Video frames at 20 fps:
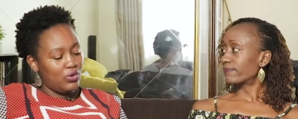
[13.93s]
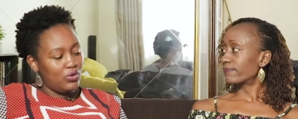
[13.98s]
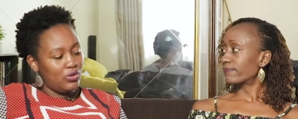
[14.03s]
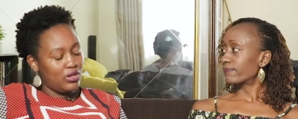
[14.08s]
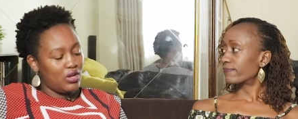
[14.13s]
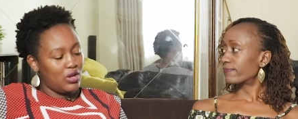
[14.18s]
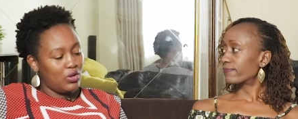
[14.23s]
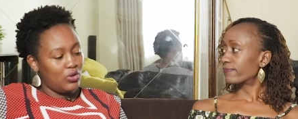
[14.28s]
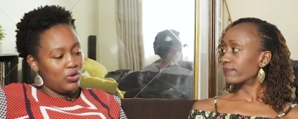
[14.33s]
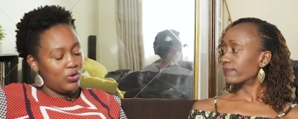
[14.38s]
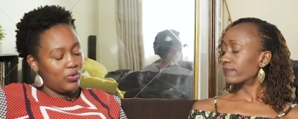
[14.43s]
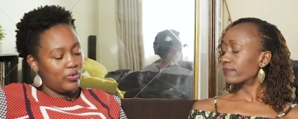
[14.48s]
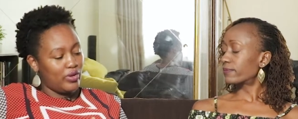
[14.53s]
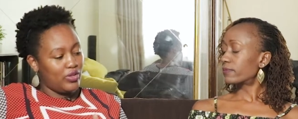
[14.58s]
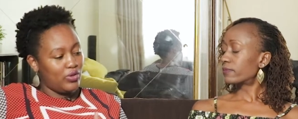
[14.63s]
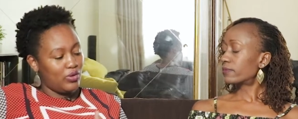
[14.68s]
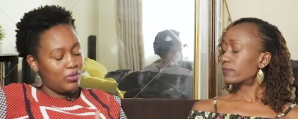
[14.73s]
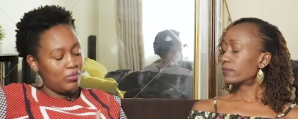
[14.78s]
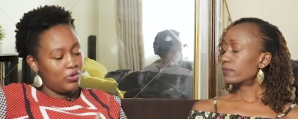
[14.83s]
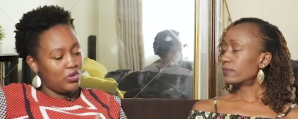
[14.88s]
Speaker 1: how how long were
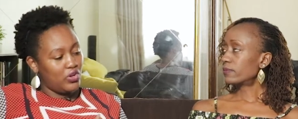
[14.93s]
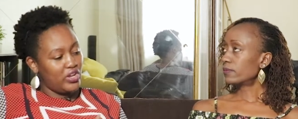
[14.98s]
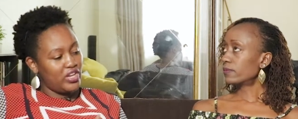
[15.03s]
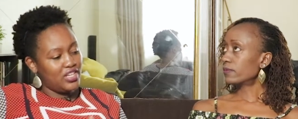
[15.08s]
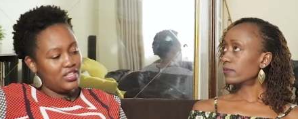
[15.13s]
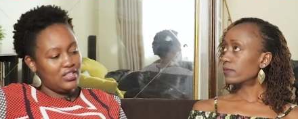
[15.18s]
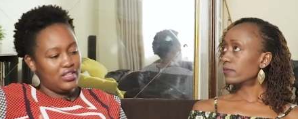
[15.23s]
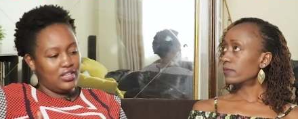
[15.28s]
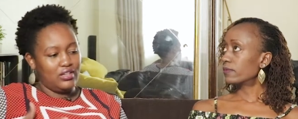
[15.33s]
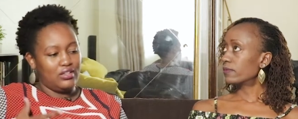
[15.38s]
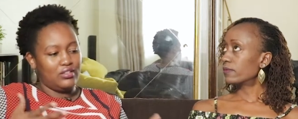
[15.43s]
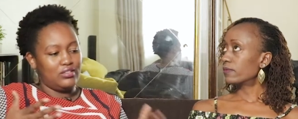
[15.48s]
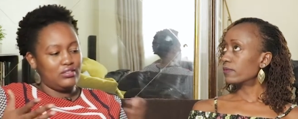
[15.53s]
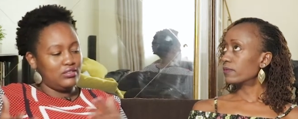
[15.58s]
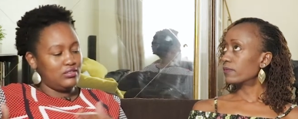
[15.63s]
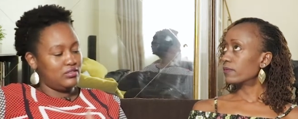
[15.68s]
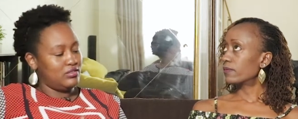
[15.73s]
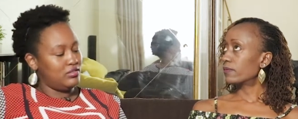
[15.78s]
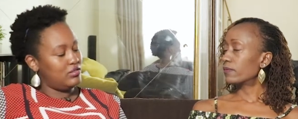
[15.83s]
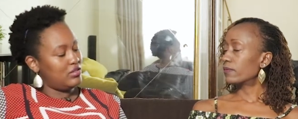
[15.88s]
you employed, and
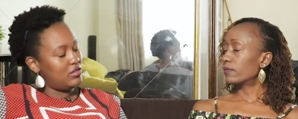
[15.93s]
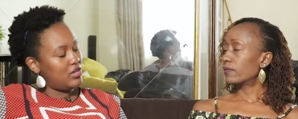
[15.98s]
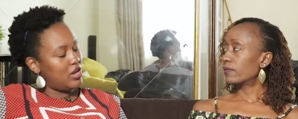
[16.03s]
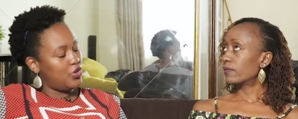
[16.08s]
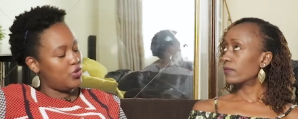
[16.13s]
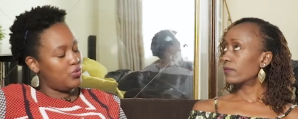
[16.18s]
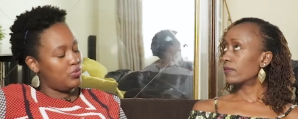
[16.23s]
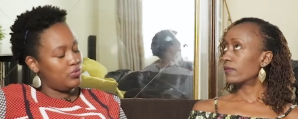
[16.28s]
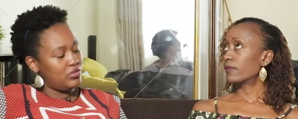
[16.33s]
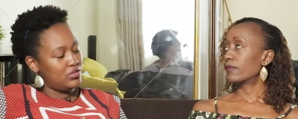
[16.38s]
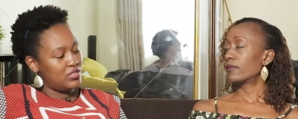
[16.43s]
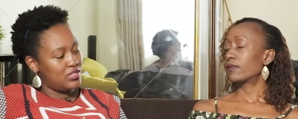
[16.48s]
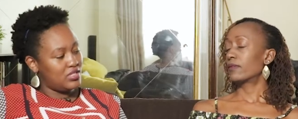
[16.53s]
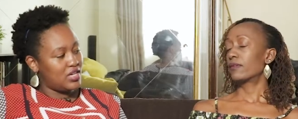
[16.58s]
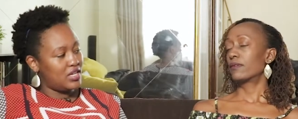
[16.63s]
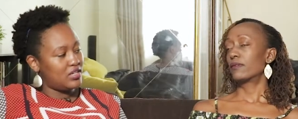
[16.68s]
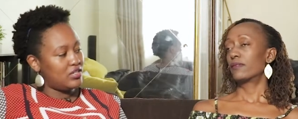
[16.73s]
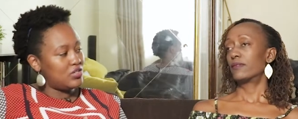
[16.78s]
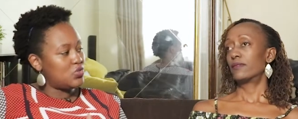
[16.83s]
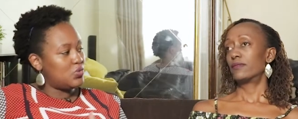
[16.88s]
then how you
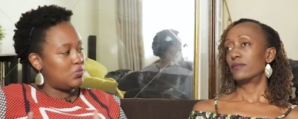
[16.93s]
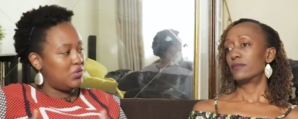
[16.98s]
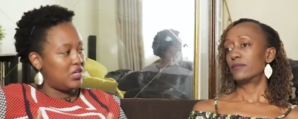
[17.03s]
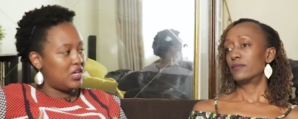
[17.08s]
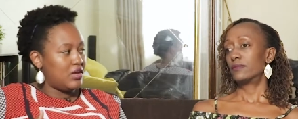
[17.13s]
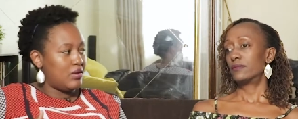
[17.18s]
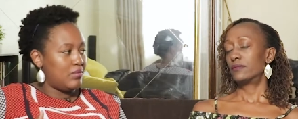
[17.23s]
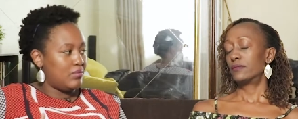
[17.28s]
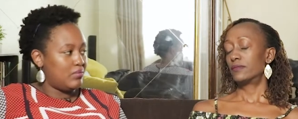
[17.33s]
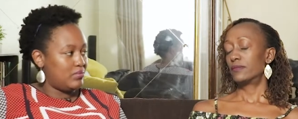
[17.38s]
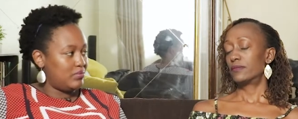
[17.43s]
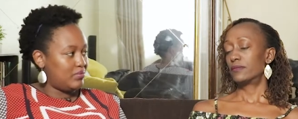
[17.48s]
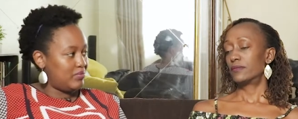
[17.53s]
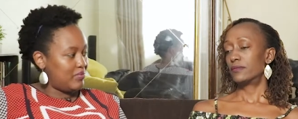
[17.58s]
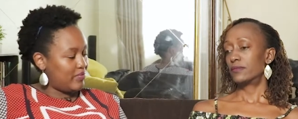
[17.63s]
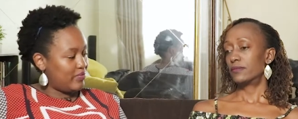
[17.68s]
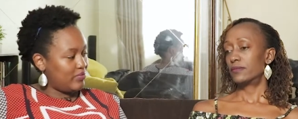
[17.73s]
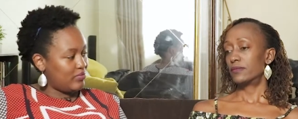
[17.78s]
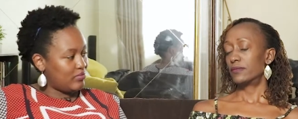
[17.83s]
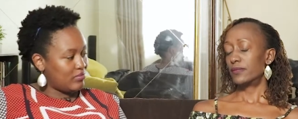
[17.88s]
decided to become
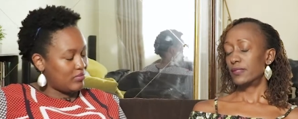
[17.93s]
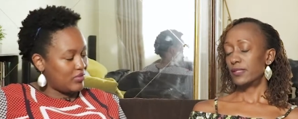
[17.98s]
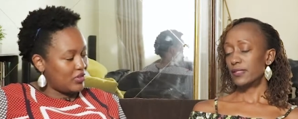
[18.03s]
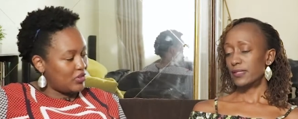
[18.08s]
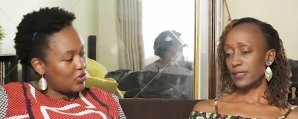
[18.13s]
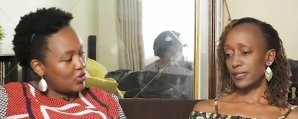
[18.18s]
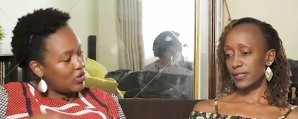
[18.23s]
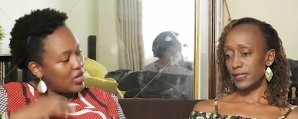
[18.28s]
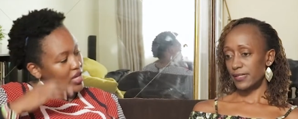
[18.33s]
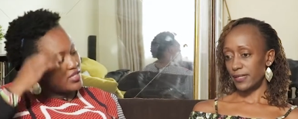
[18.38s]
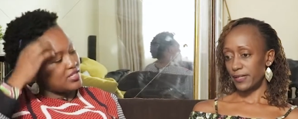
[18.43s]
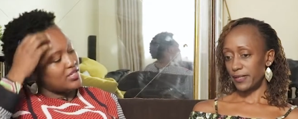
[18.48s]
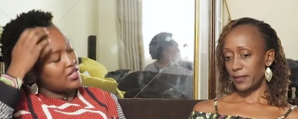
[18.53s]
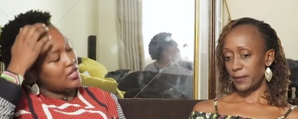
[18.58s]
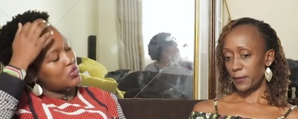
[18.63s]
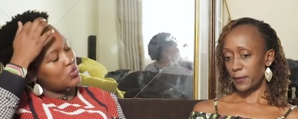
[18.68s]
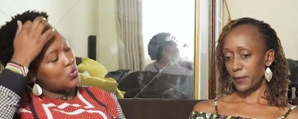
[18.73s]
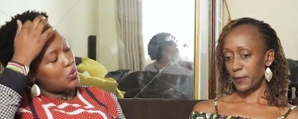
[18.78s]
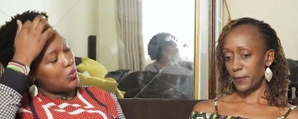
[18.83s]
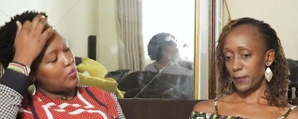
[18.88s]
you know stay a
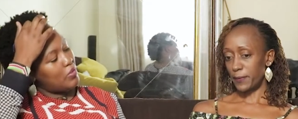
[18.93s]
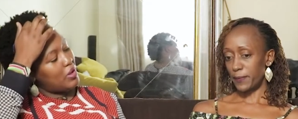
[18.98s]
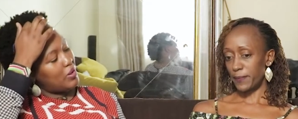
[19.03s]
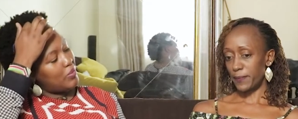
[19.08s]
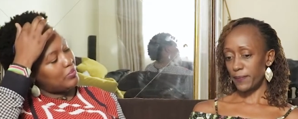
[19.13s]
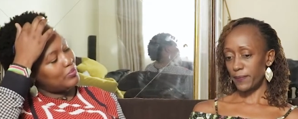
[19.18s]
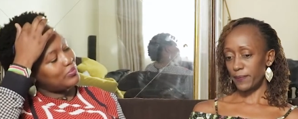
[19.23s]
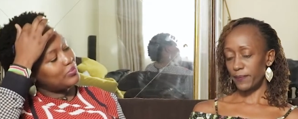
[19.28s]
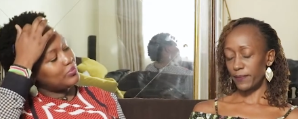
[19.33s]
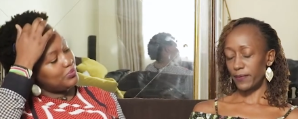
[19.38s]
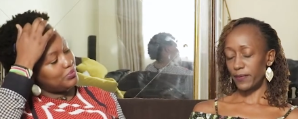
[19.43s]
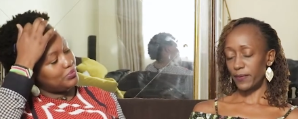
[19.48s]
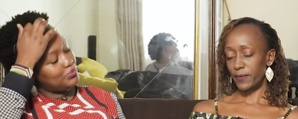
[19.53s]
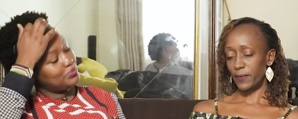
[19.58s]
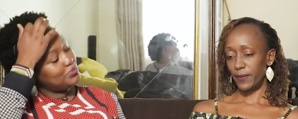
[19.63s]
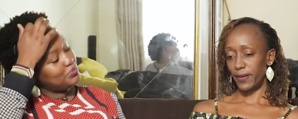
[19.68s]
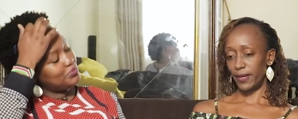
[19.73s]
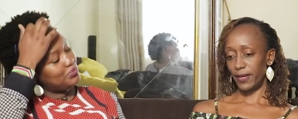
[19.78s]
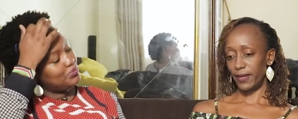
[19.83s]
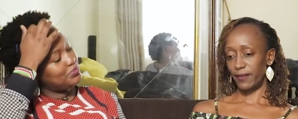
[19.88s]
stay-at-home mom. Mm.
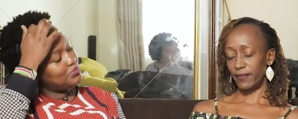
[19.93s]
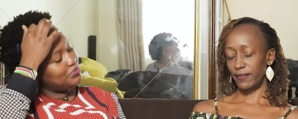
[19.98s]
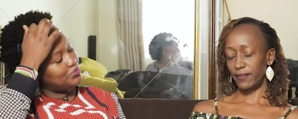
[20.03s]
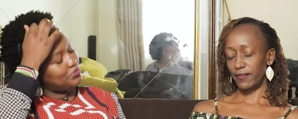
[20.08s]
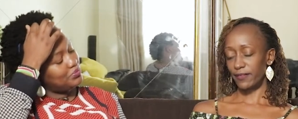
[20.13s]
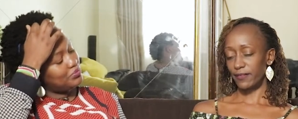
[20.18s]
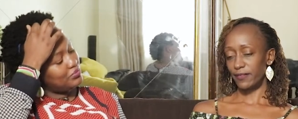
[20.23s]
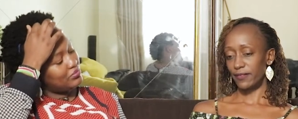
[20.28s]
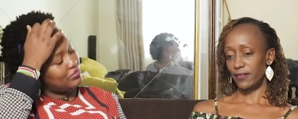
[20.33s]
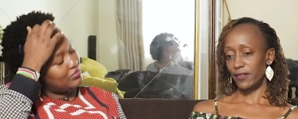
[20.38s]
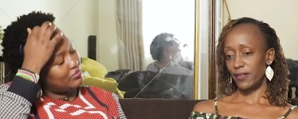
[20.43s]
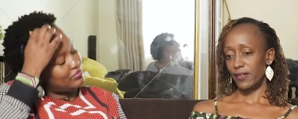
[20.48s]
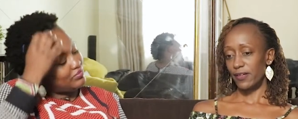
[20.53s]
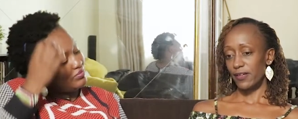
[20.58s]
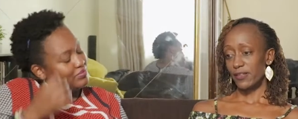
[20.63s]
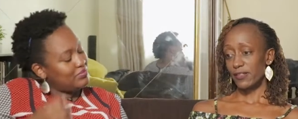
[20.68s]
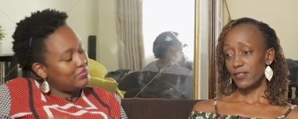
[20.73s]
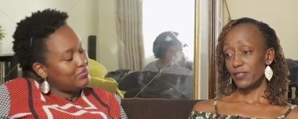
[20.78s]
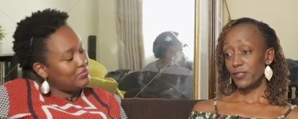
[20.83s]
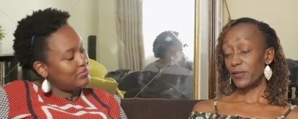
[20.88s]
Speaker 2: Okay. Mm.
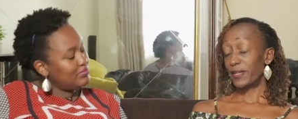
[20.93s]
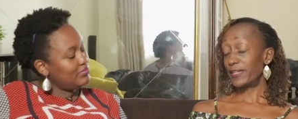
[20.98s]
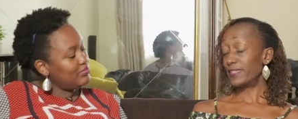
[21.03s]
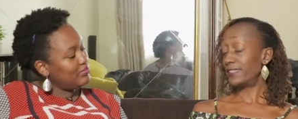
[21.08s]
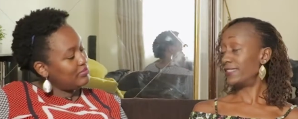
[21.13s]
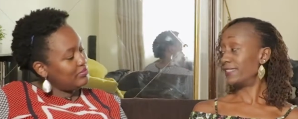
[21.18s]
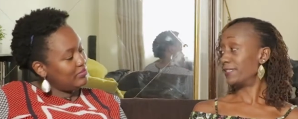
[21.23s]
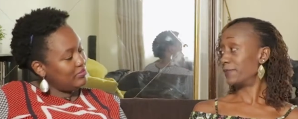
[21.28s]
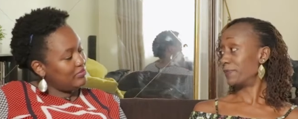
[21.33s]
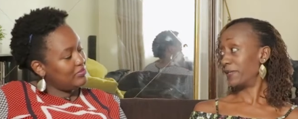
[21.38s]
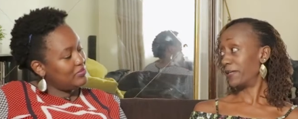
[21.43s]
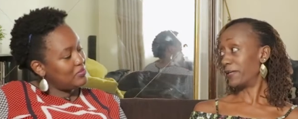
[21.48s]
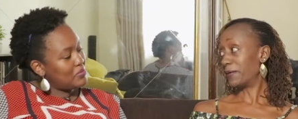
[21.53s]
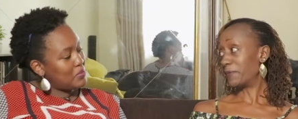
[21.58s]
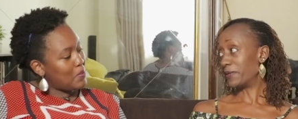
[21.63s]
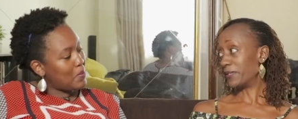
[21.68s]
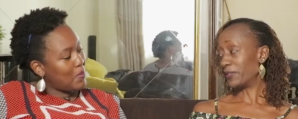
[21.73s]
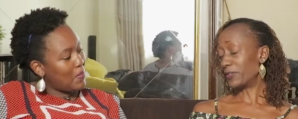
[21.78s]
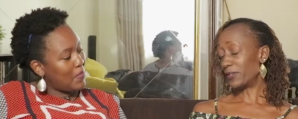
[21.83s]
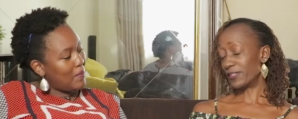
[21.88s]
So I didn't
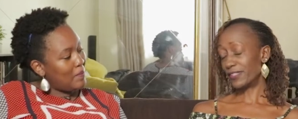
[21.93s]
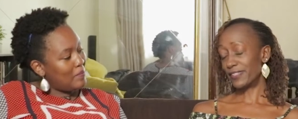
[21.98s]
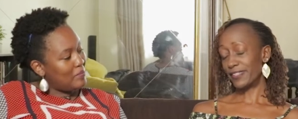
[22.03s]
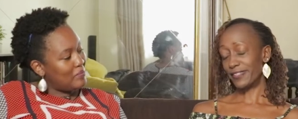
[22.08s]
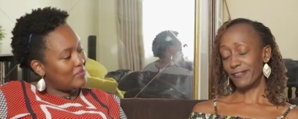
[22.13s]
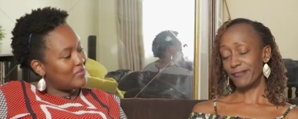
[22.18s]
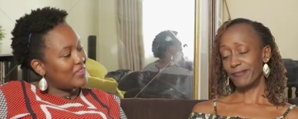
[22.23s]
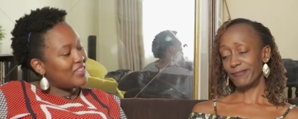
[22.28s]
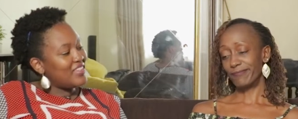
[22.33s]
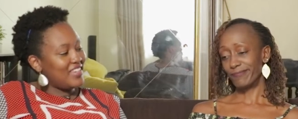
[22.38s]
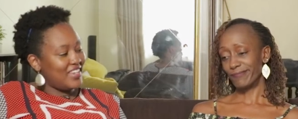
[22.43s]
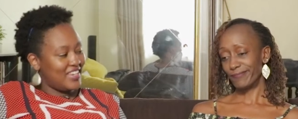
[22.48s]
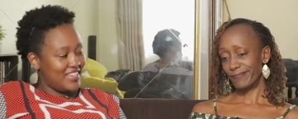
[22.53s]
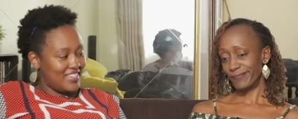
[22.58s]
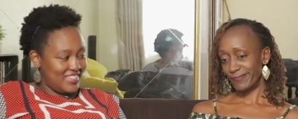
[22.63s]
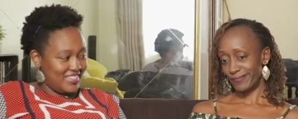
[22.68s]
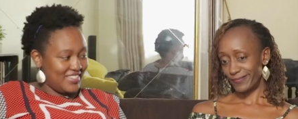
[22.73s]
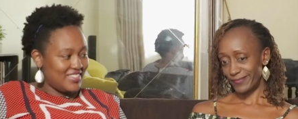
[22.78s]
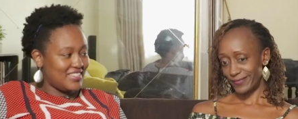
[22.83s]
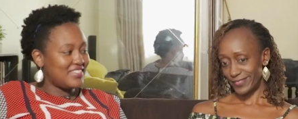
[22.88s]
become a doctor.
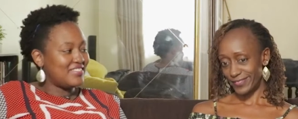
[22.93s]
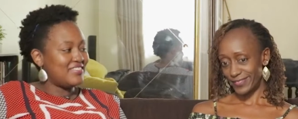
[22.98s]
Yes.